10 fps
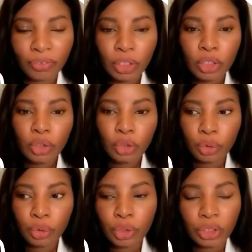to
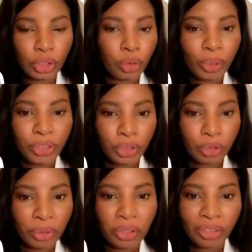your situation,
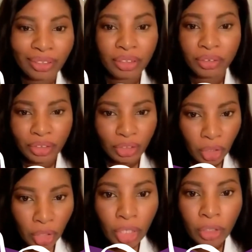because there is a
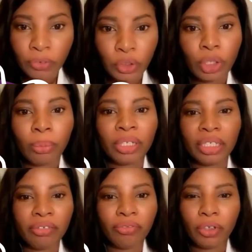lot of trauma
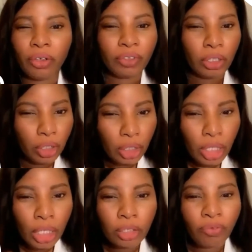involved, a
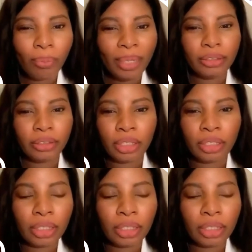lot of mental